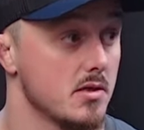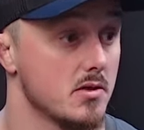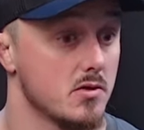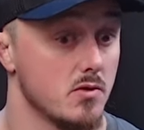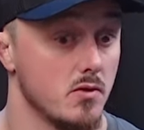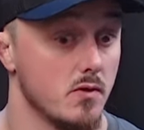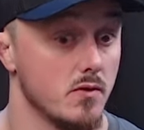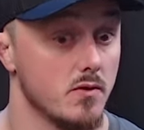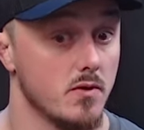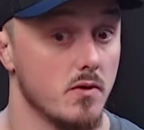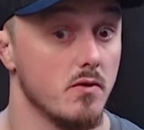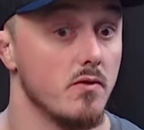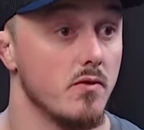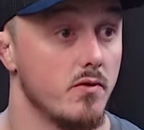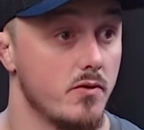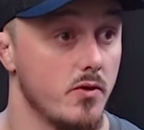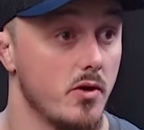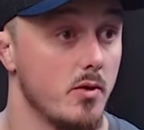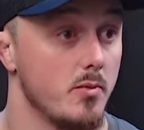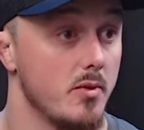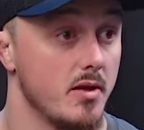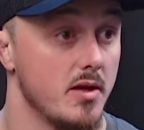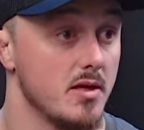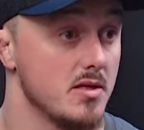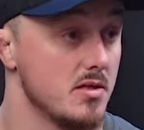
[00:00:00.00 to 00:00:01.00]
sort of
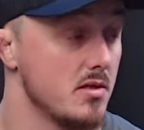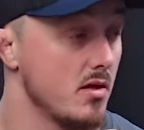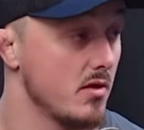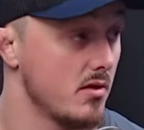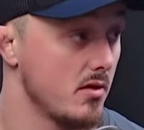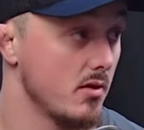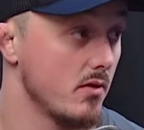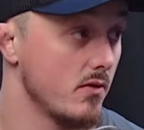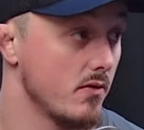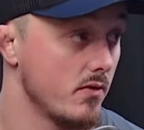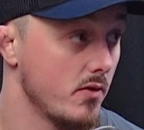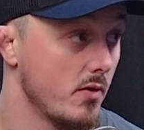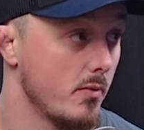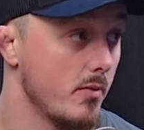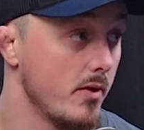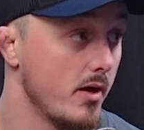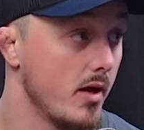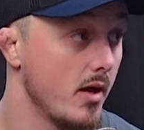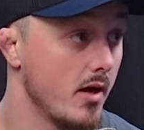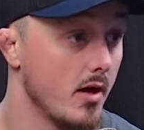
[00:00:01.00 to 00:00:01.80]
confirm that there's nothing from it.